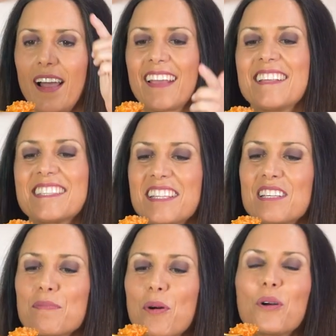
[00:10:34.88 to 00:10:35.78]
I can see the
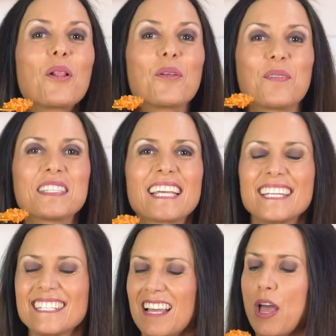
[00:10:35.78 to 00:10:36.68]
smoke. Hold on 1
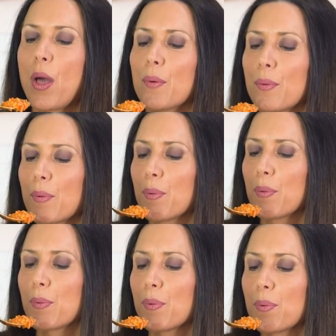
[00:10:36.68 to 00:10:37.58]
second.
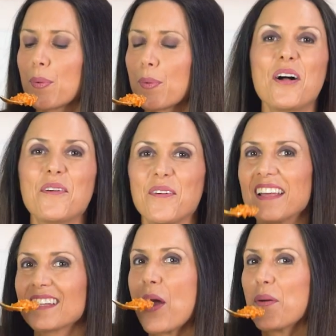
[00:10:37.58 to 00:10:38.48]
All
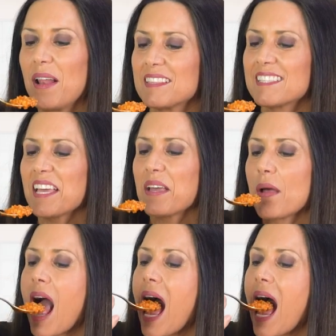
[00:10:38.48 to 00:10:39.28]
right, let's see.